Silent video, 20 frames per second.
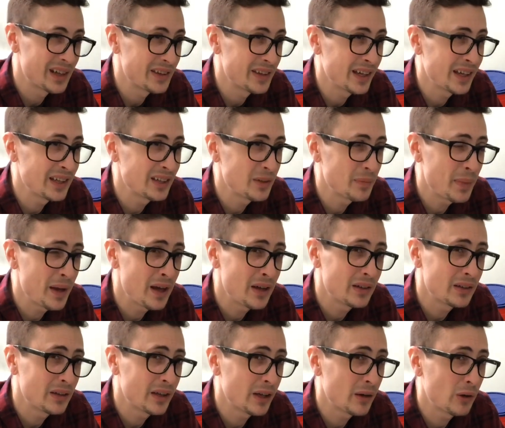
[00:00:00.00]
I think it's
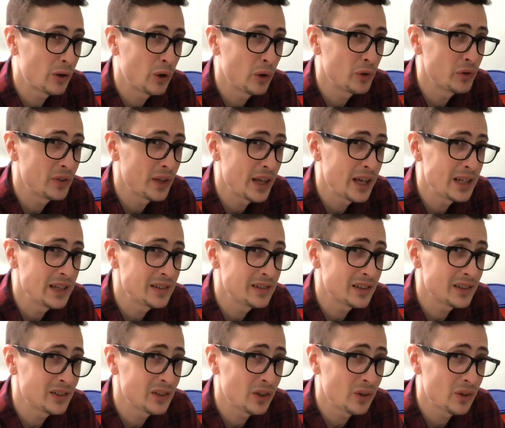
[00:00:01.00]
about like close to 86